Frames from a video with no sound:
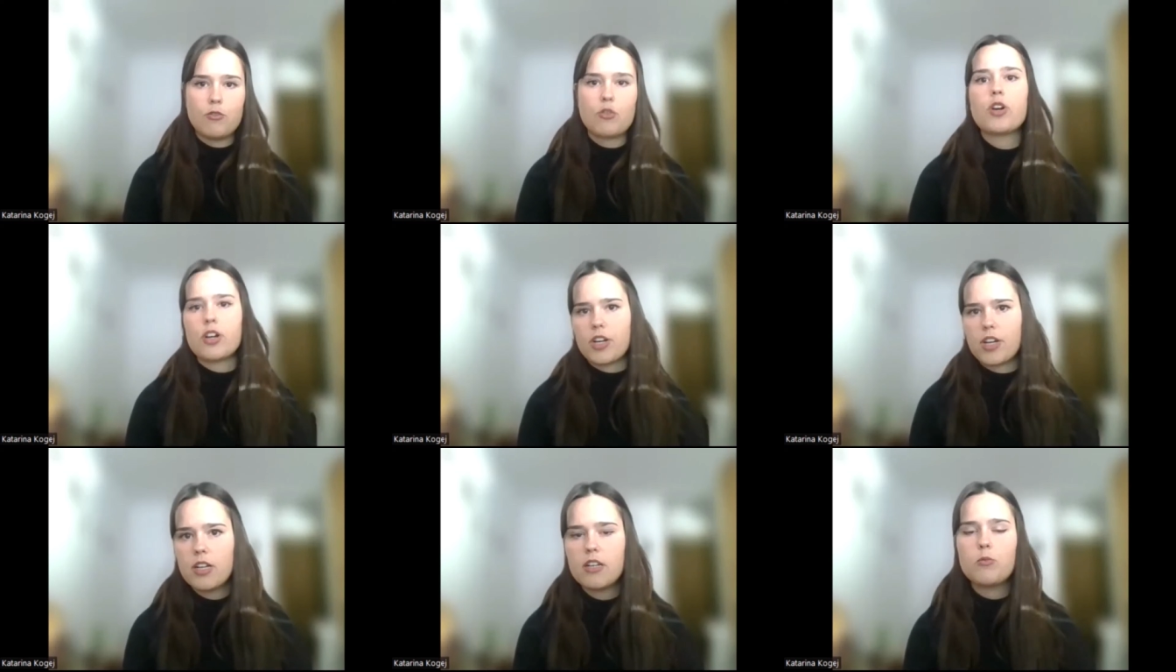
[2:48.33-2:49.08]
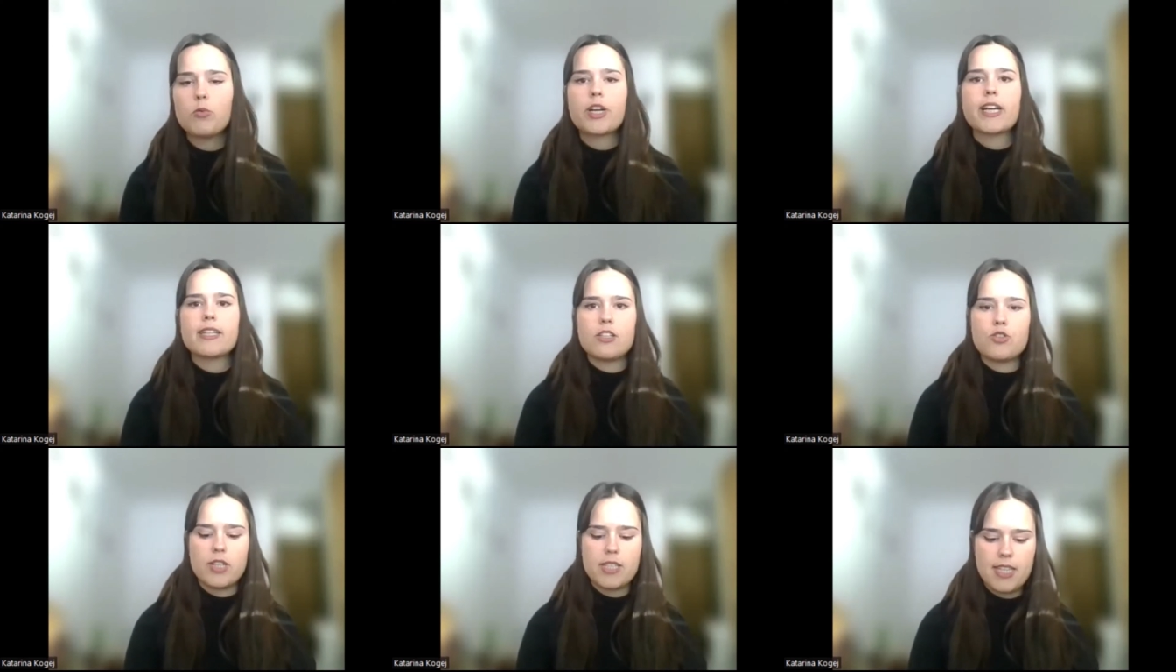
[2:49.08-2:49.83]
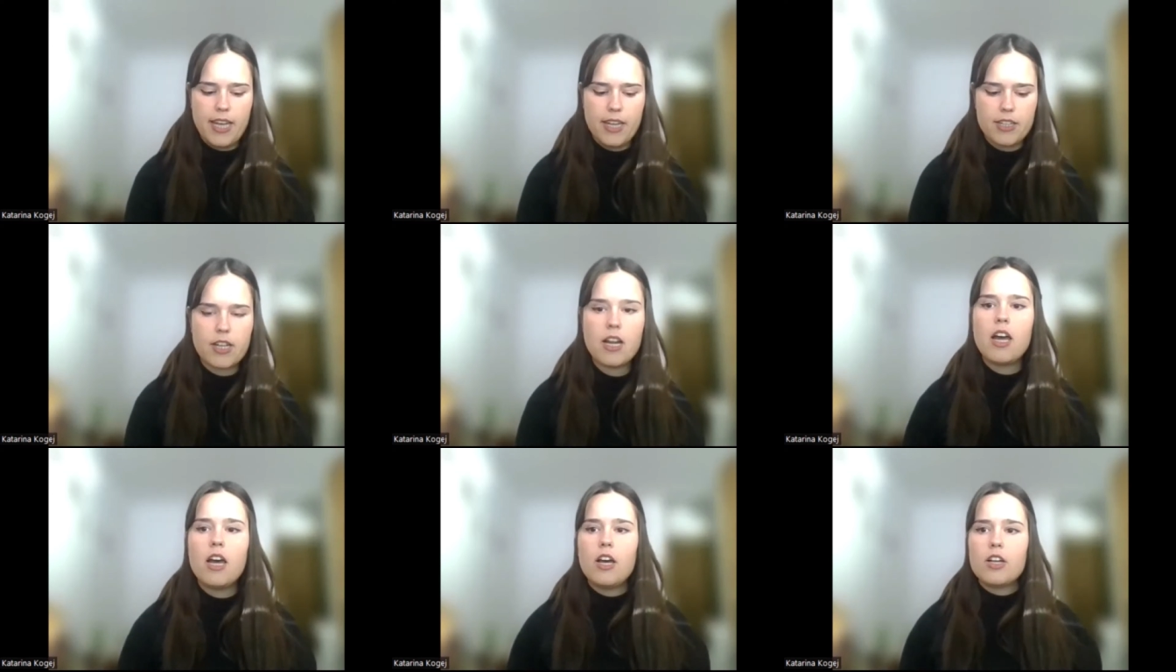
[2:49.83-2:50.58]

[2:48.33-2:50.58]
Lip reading: for her work as a translator.